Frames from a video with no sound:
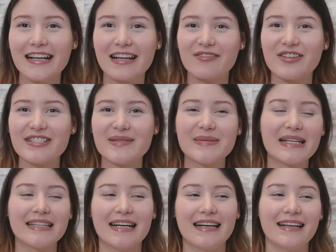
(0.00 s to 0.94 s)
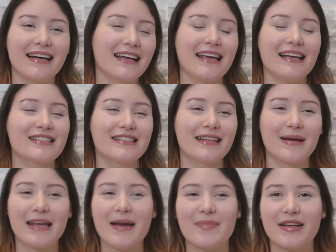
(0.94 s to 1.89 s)
And at first I'm like, nah, I
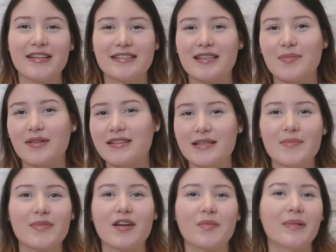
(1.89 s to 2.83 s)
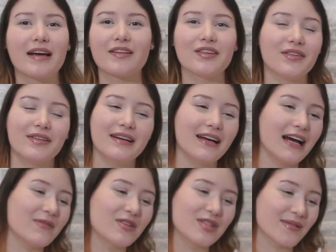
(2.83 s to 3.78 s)
can't pee in a Ziploc bag. No,
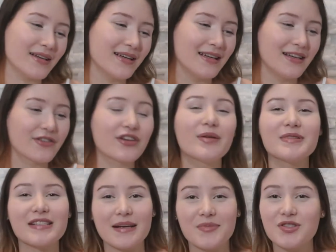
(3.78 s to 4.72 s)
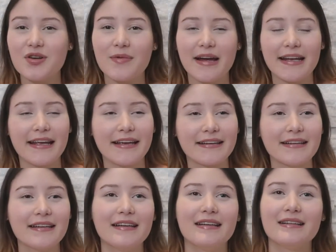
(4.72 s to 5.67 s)
I won't do it. So I'm still
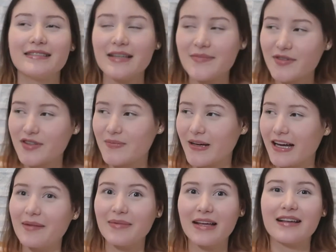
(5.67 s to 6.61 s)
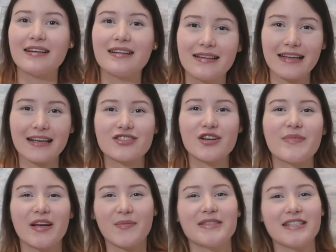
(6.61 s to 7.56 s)
waiting. Time goes by, I'm like
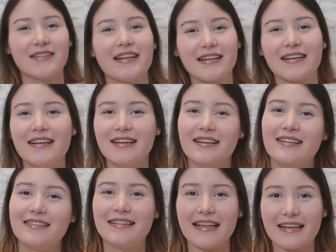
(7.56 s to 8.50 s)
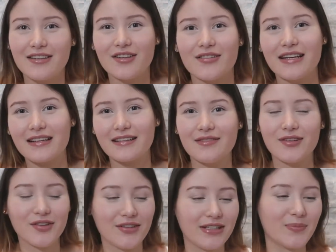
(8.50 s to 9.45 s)
jumping up and down, like you know, like
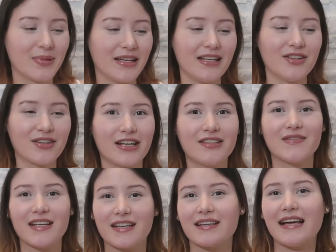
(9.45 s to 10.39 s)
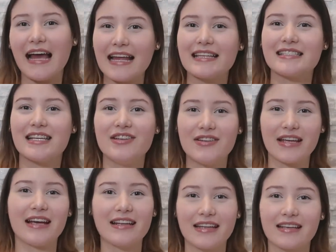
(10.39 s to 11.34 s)
you need to pee and you're kind of like antsy and
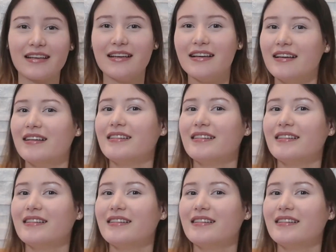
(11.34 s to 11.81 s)
you can't, like,